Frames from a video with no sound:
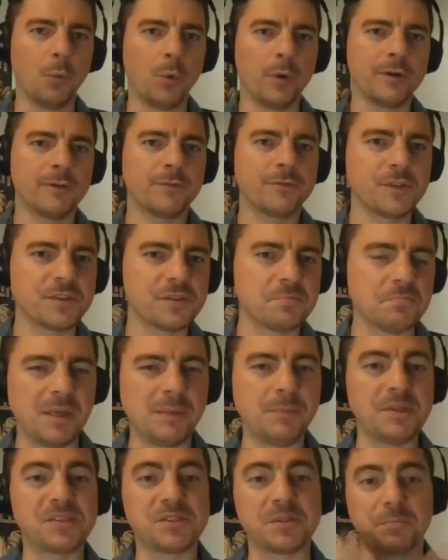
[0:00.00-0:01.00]
One of the
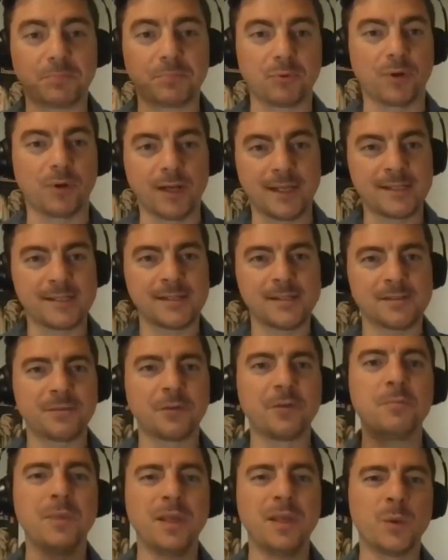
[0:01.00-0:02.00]
maybe surprises
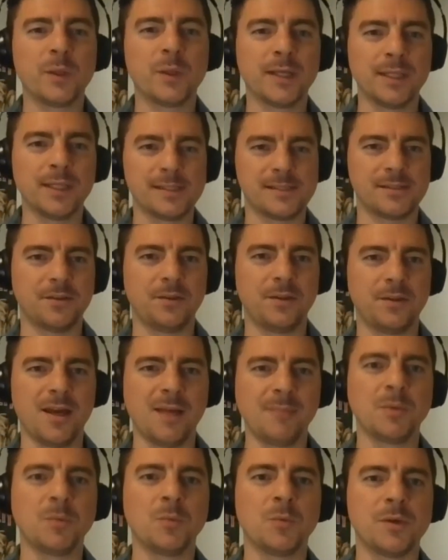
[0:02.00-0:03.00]
for me when I listened to the
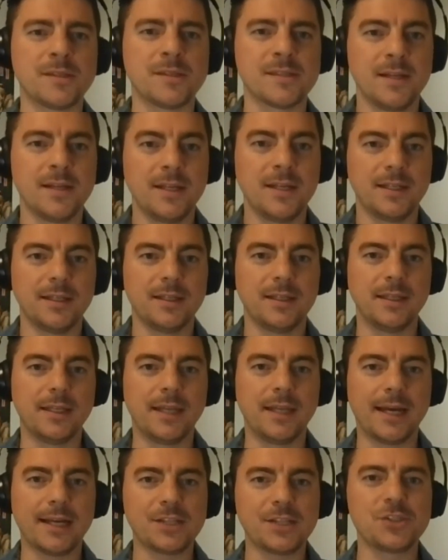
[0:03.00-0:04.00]
album was
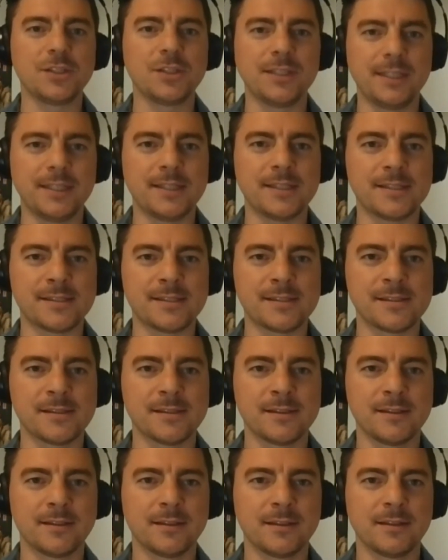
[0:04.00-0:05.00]
it actually is,
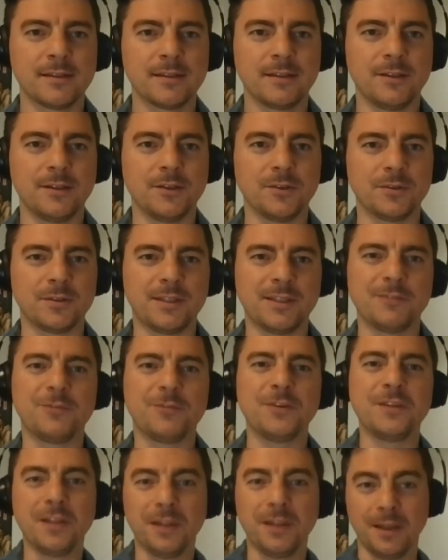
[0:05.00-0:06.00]
you know,
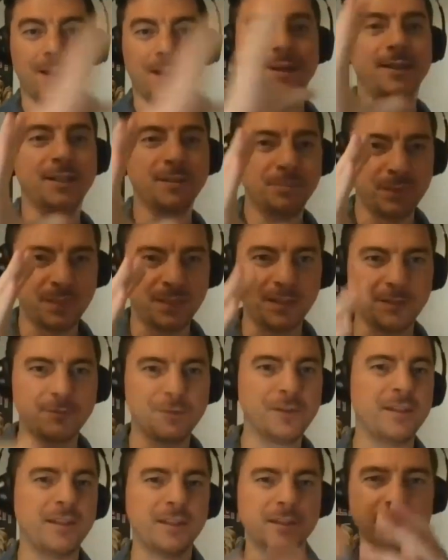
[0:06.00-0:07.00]
given the lineup,
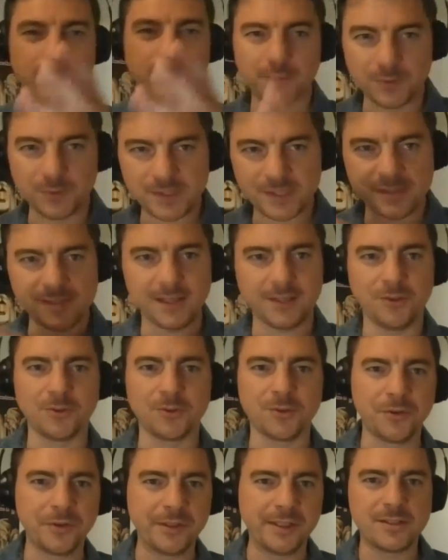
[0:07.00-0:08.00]
given the influences that
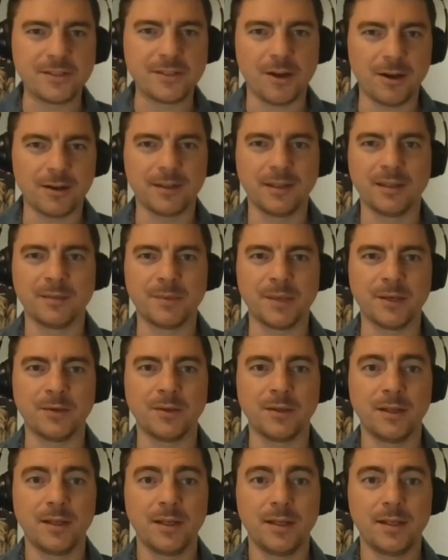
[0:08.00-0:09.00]
you're already talking
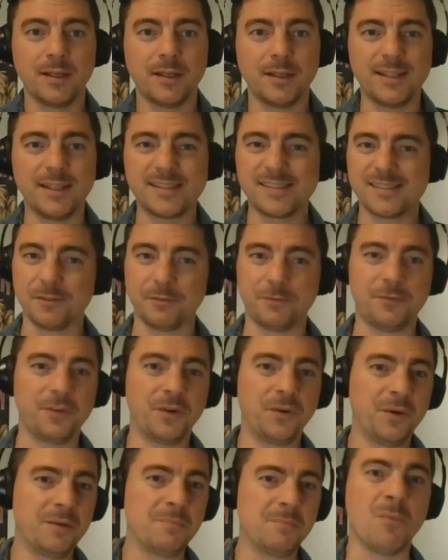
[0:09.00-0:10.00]
about, it's a
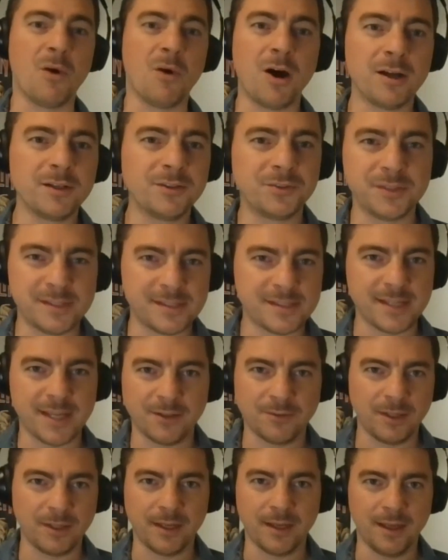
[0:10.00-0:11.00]
very modern
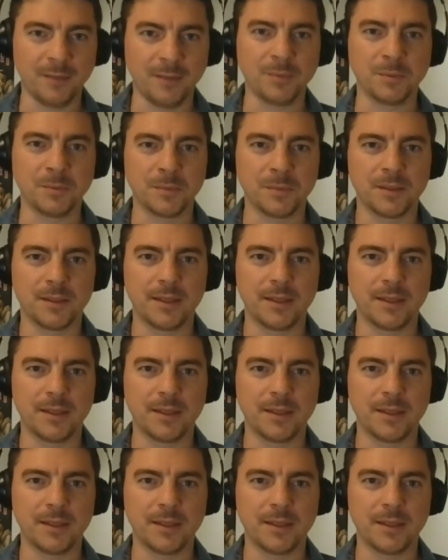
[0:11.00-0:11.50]
sounding album.